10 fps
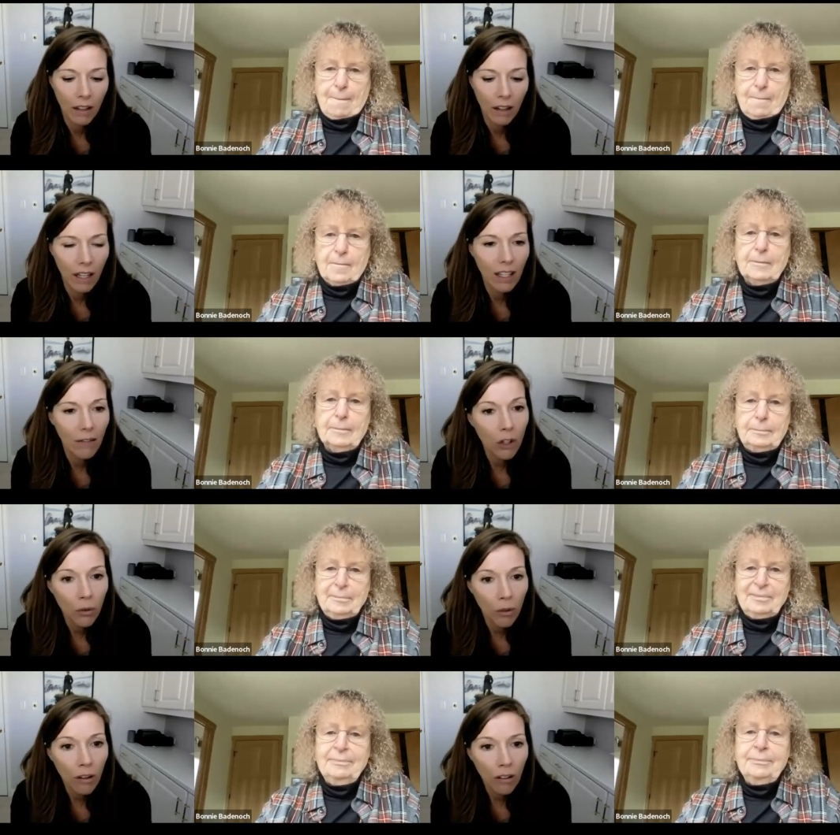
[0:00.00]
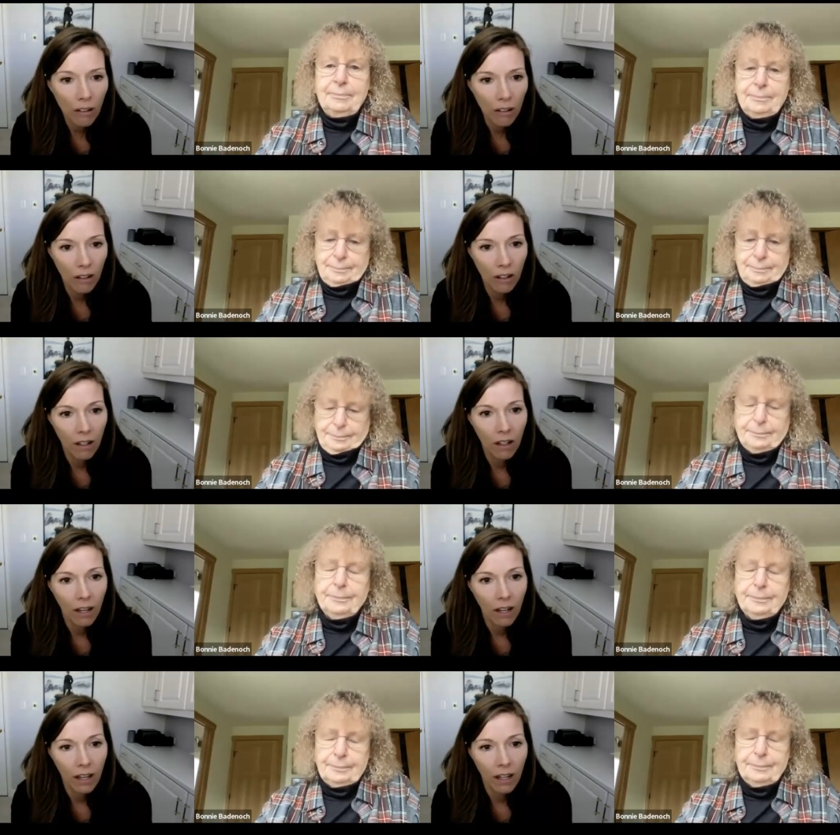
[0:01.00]
Speaker 1: the individual,
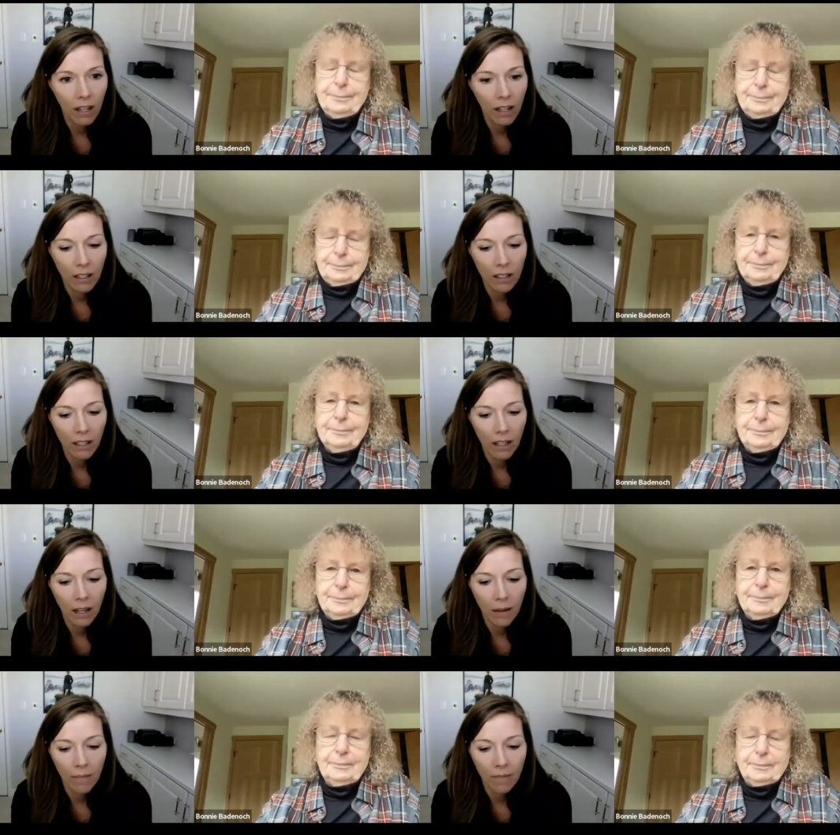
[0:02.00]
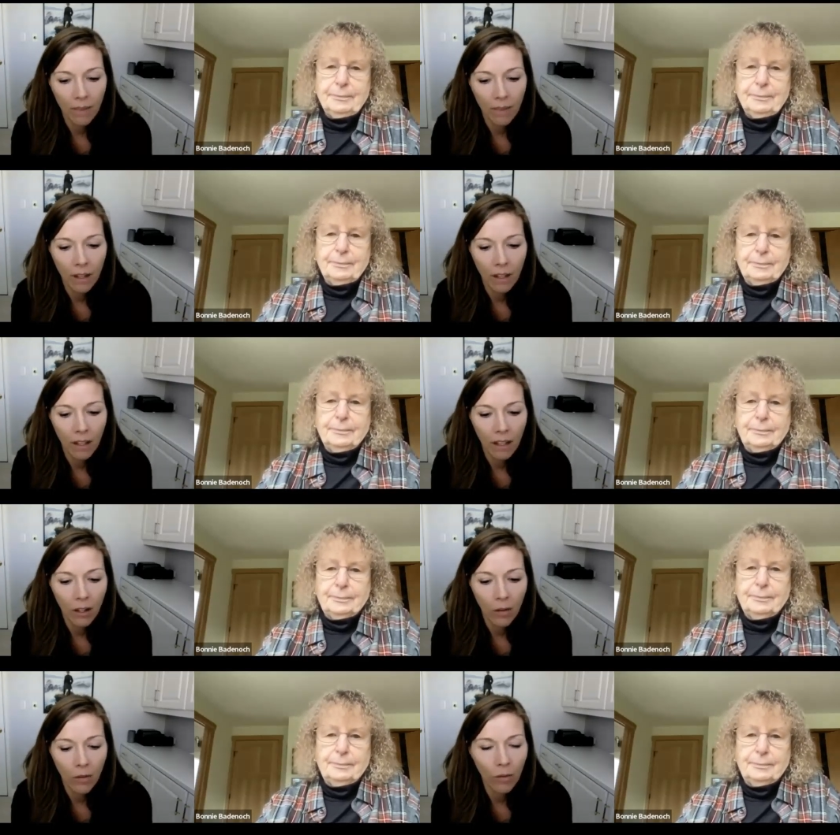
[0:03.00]
and it,
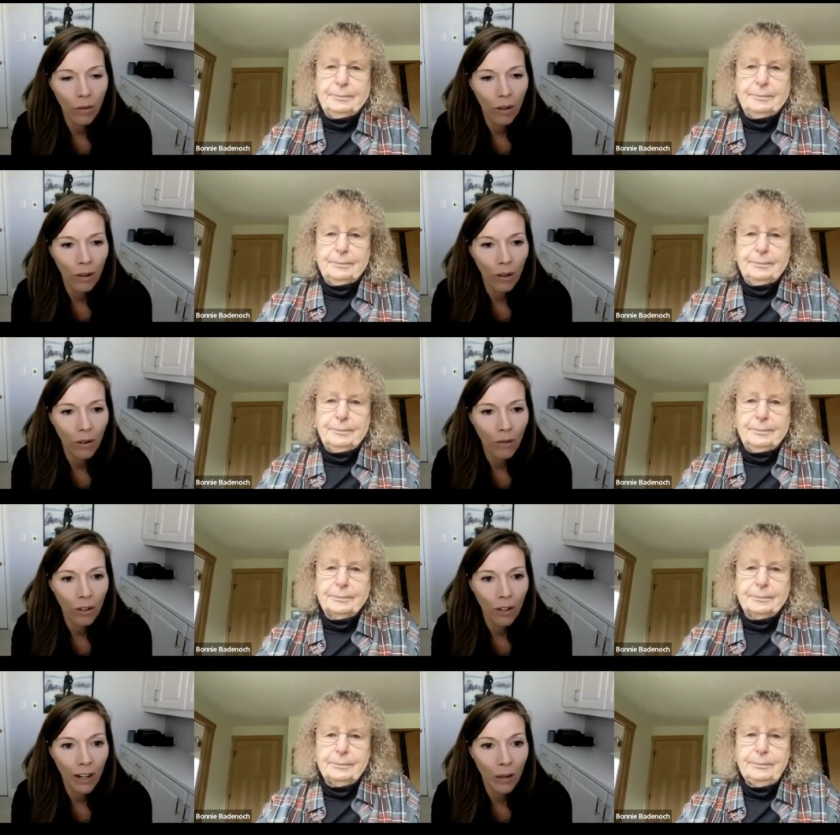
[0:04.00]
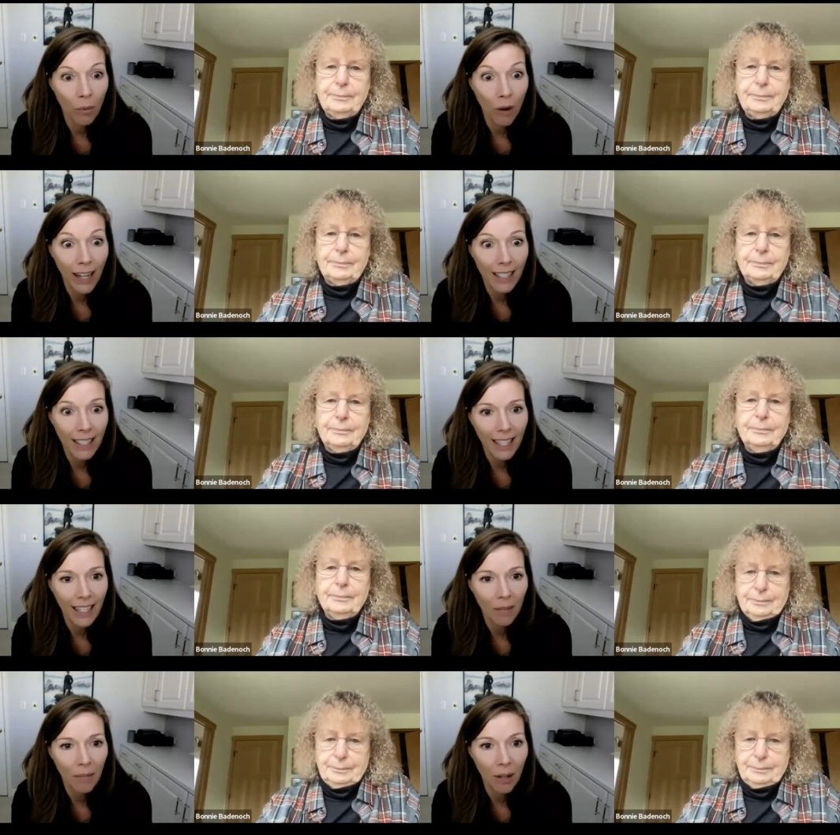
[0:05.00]
you know, if we're trying to practice
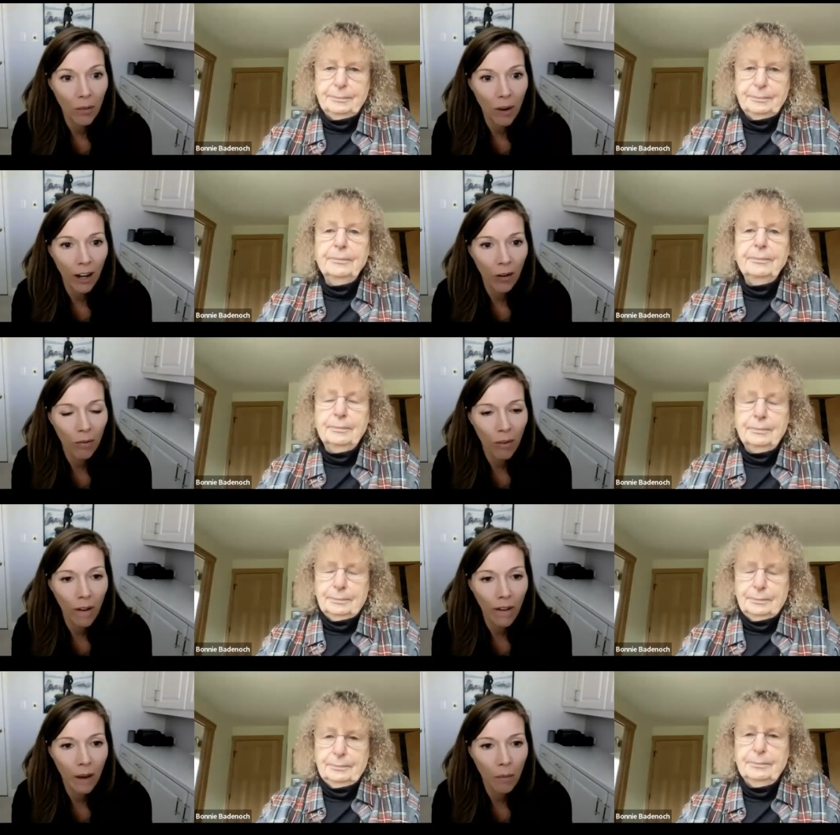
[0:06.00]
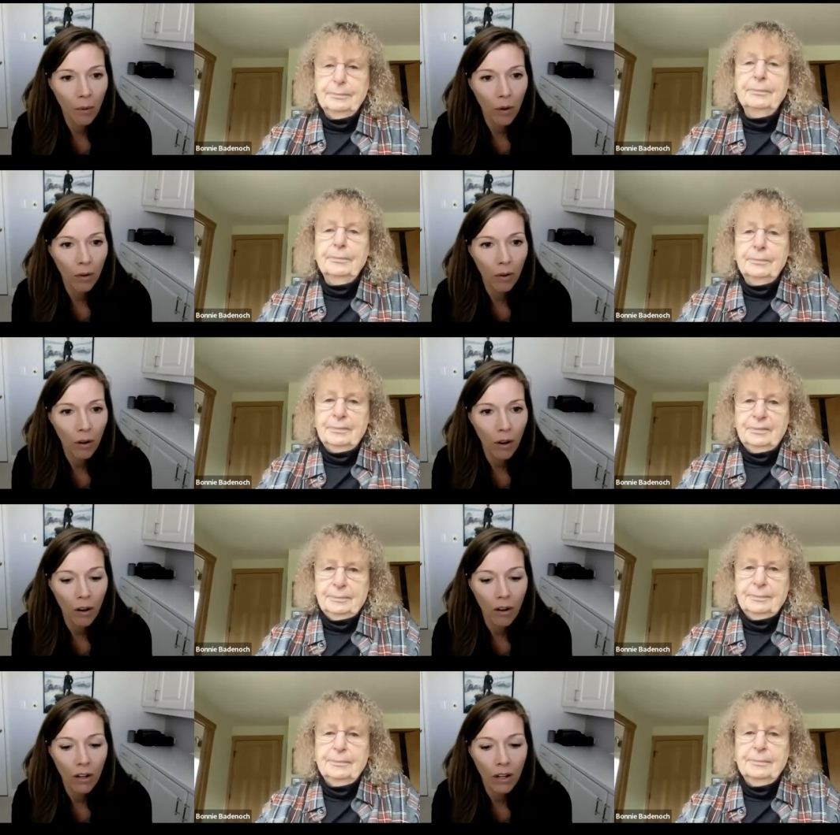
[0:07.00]
getting something right, or we're following that
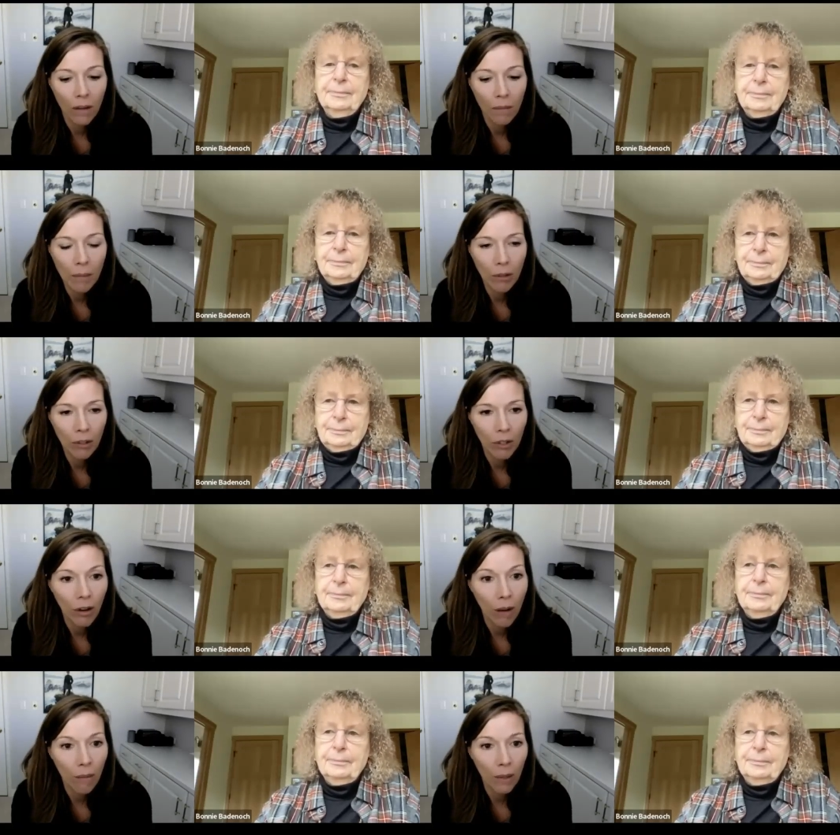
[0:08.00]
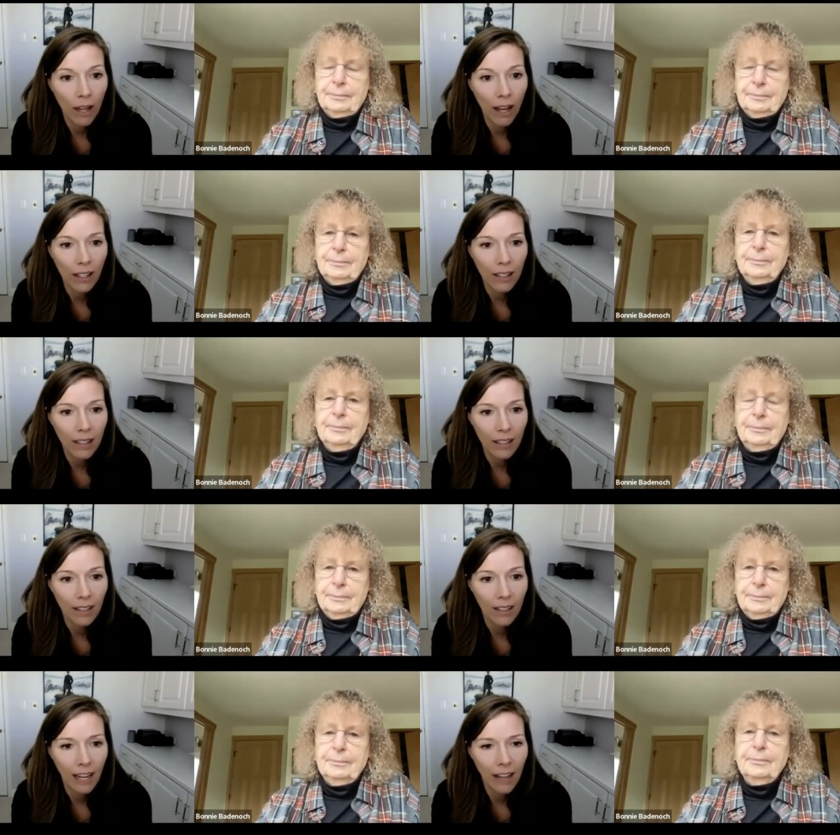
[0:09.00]
protocol, people are so complex
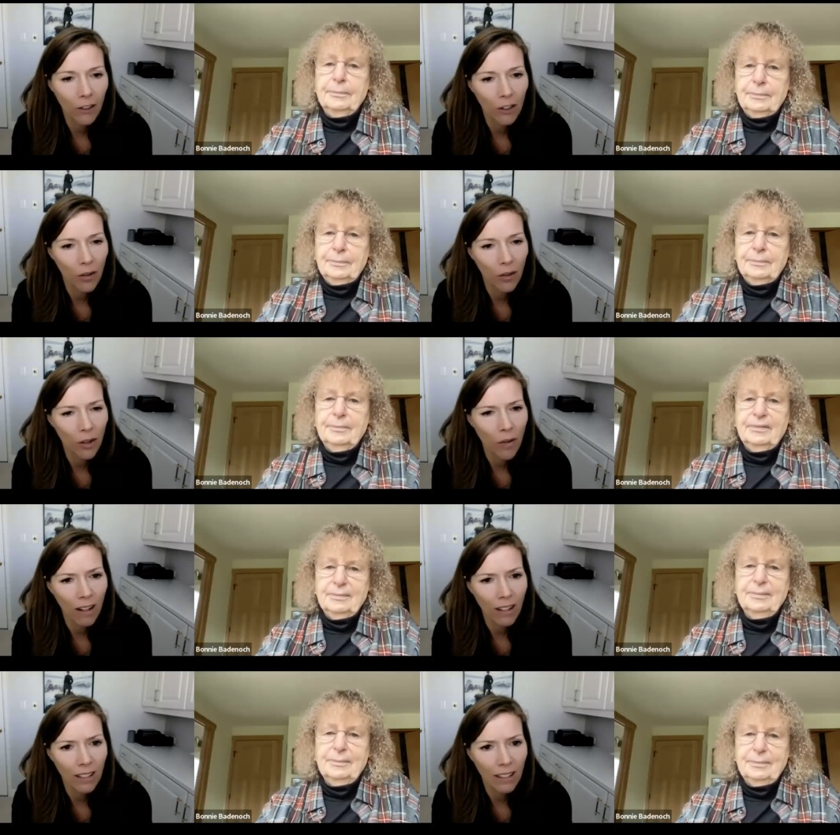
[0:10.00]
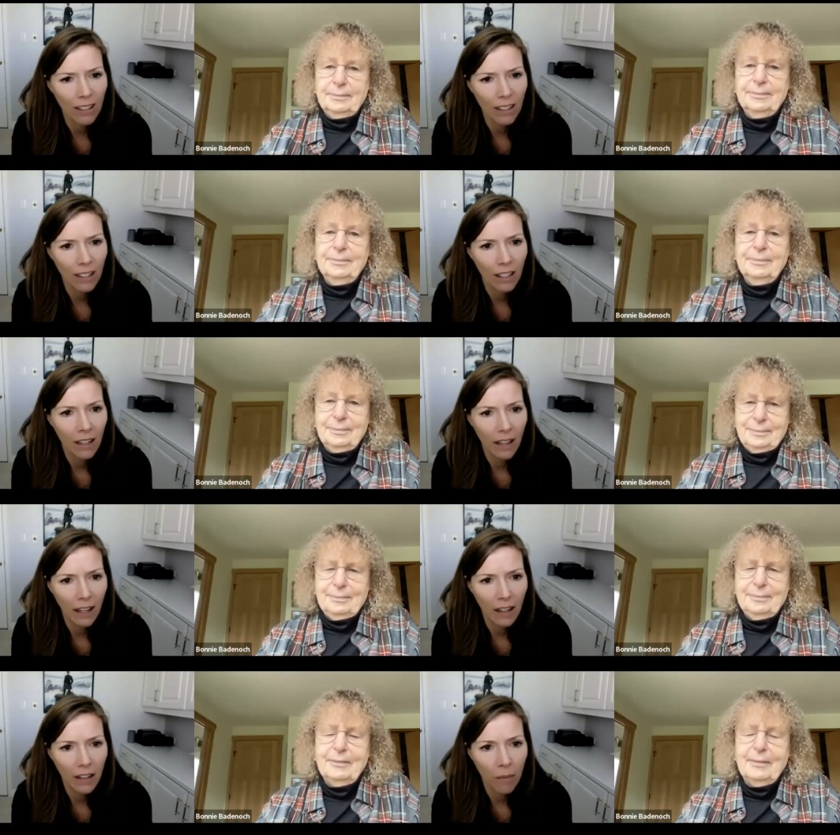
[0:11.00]
and they're so nuanced
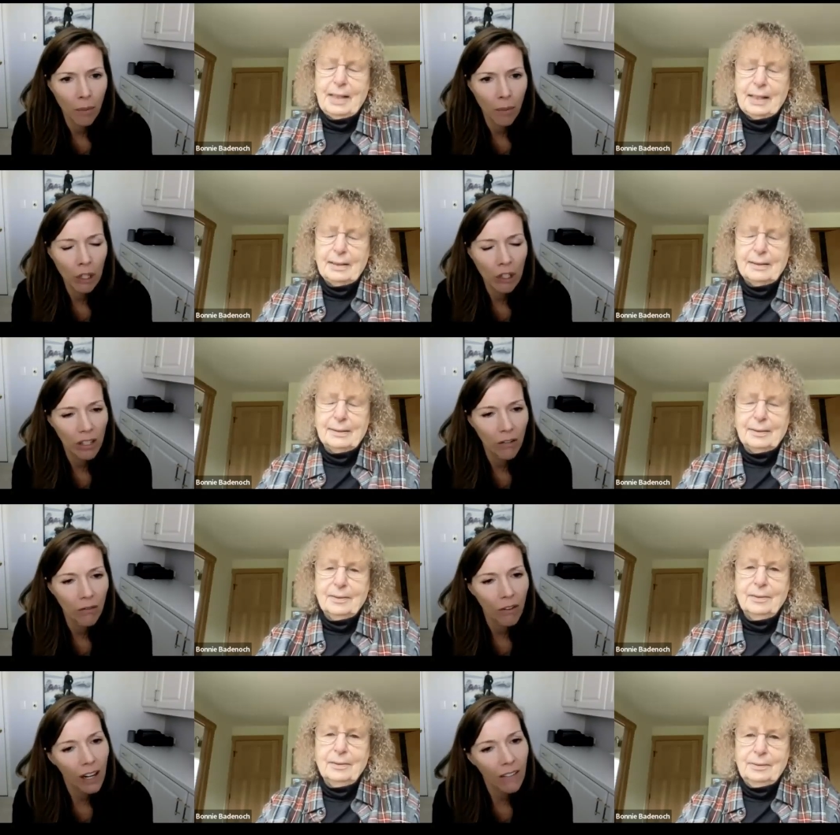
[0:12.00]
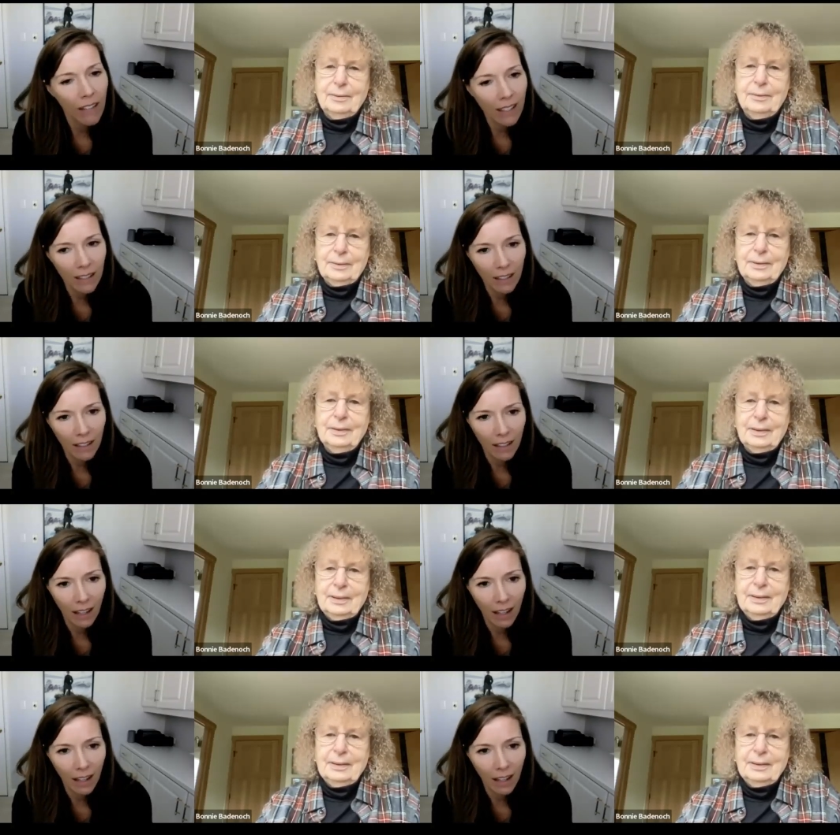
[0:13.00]
that the person in front of us,